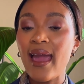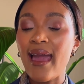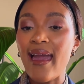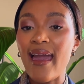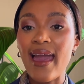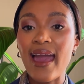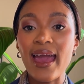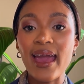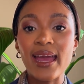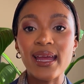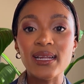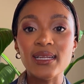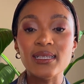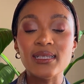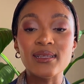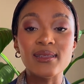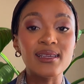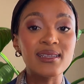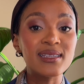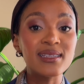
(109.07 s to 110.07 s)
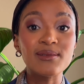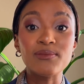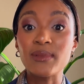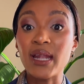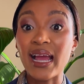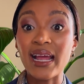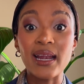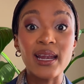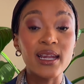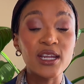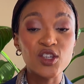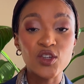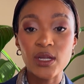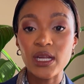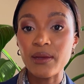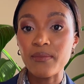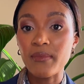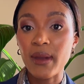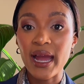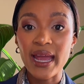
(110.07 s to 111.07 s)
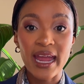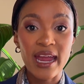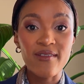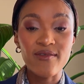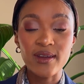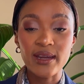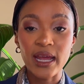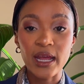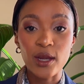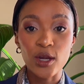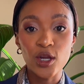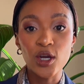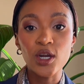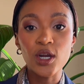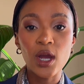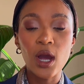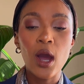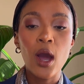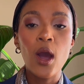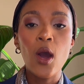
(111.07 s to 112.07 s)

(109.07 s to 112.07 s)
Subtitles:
and this is like literally my everyday look,